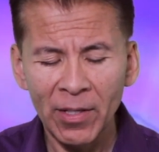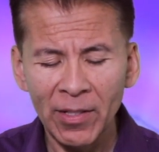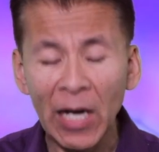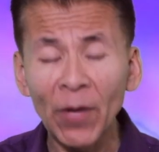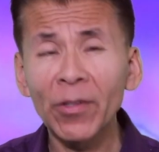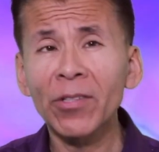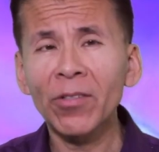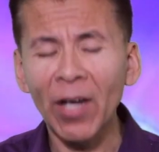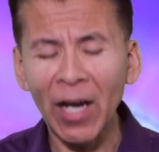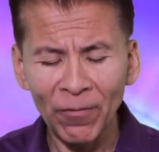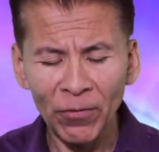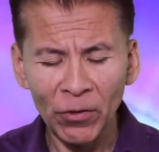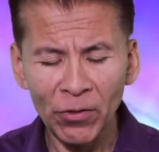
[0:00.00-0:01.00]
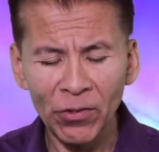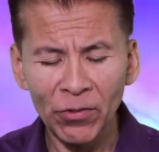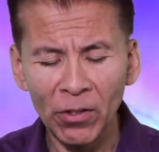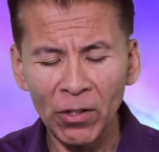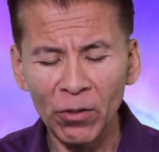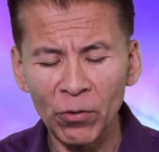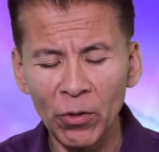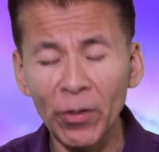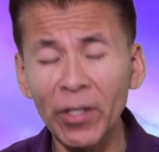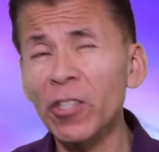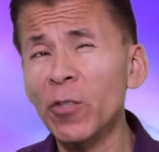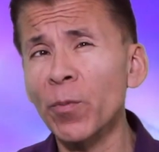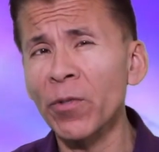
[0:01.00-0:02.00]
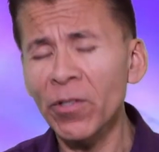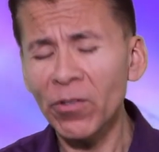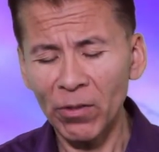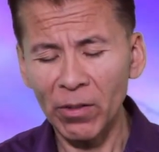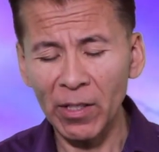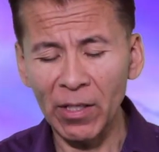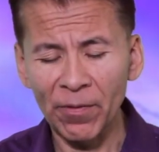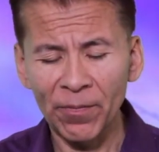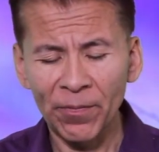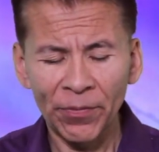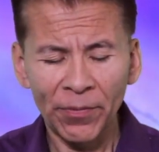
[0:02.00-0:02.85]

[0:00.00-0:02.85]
Now it's time for you to start growing spiritually.